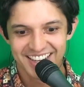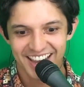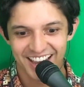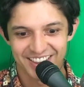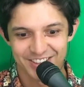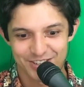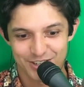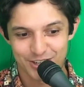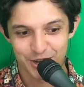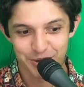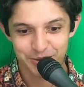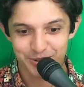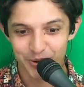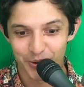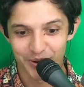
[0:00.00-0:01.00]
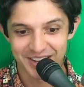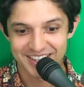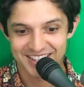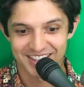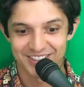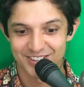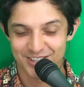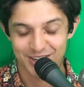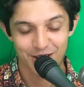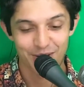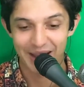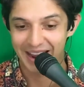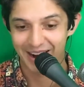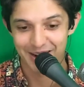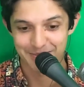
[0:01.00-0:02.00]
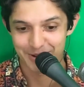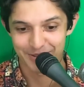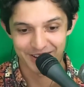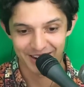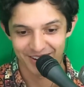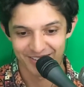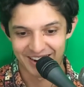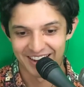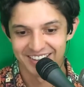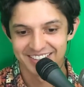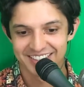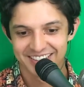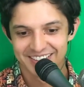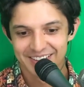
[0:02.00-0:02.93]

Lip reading: and there's no noise and there's no air moving around.